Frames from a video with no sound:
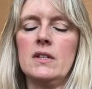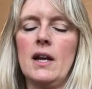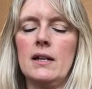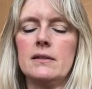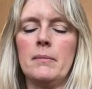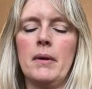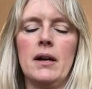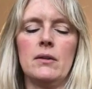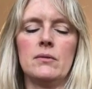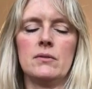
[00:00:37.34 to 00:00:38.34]
Tell us
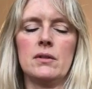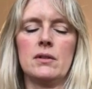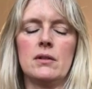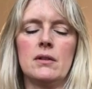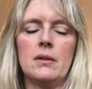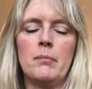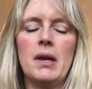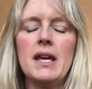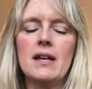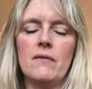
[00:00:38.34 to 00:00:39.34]
about the
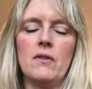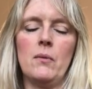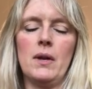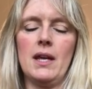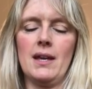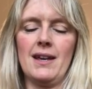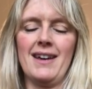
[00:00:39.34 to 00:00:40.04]
peak of the week.